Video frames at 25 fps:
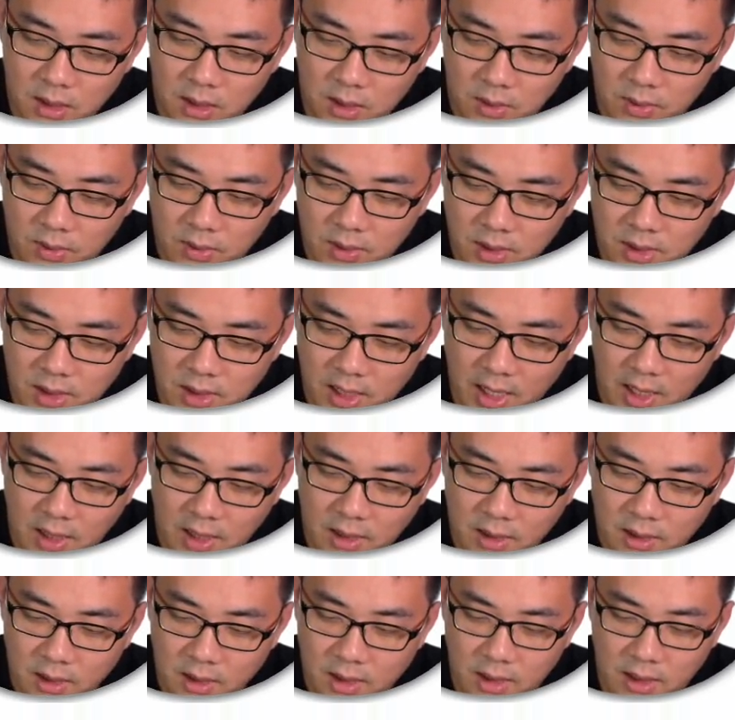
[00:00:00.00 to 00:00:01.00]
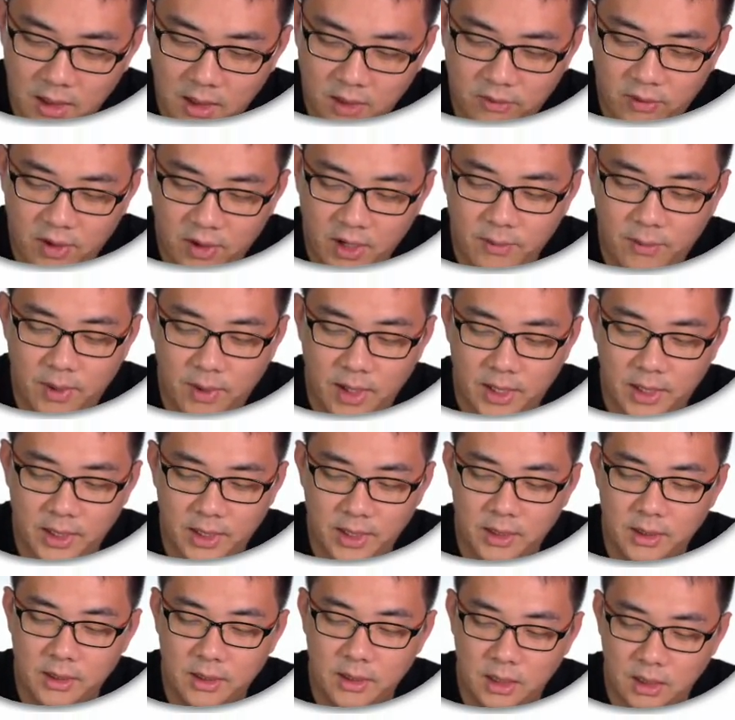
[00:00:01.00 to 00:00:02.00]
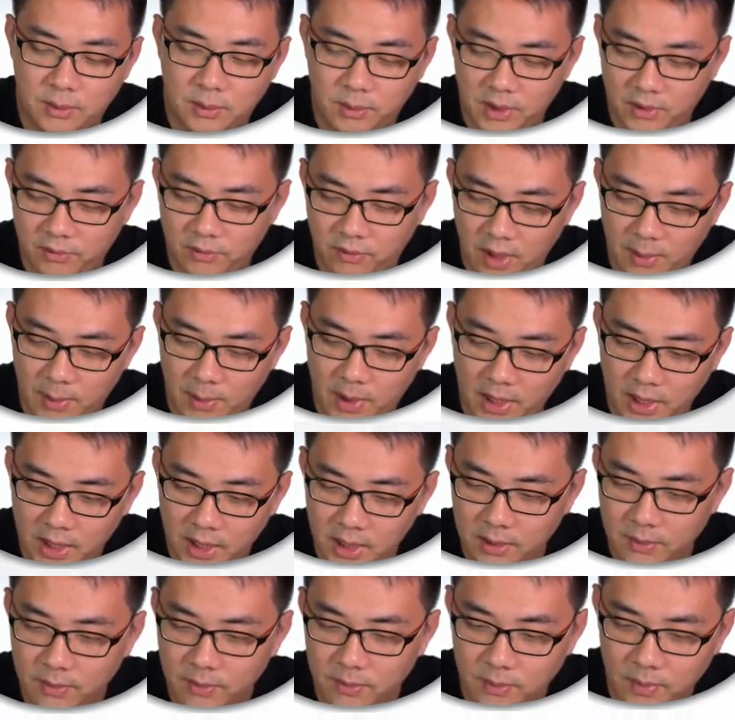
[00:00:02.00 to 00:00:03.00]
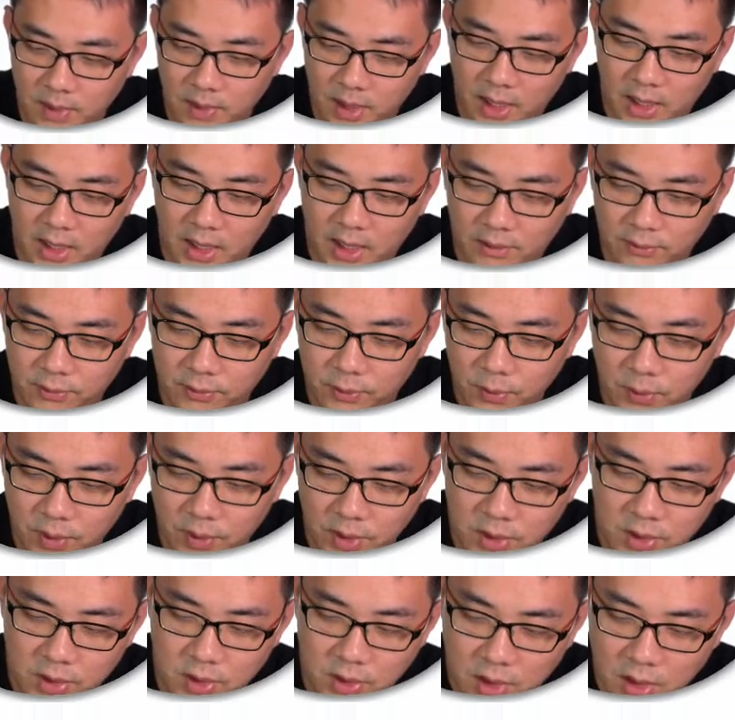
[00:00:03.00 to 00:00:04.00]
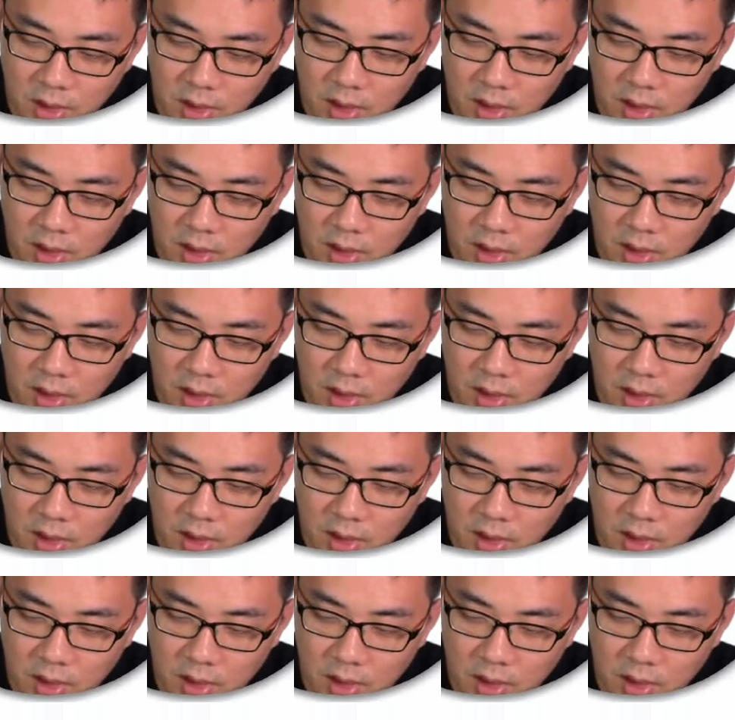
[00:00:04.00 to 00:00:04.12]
You just add and divide by it, and after which,